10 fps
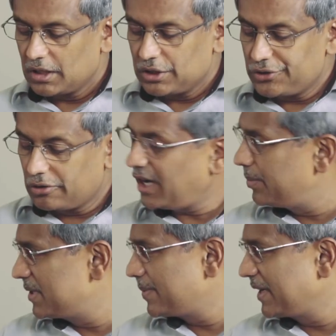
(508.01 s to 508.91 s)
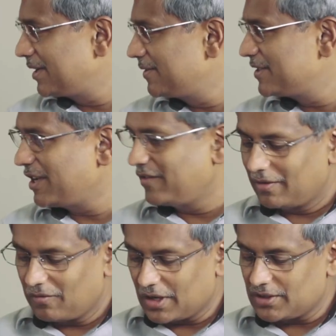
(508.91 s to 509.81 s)
So great perspectives, JV
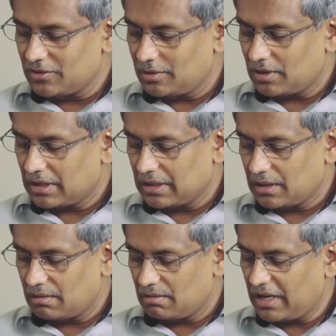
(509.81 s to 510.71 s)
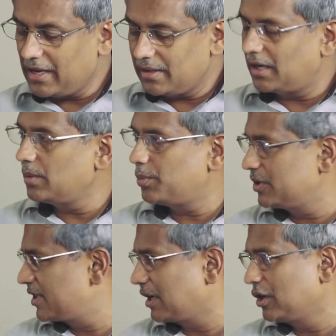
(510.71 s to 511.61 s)
and Vasu. Any other
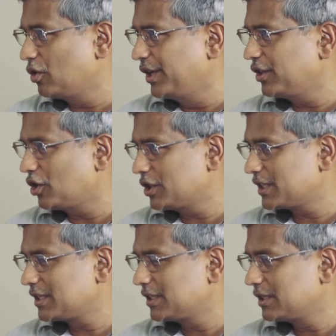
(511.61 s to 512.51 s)
inputs or concluding thoughts?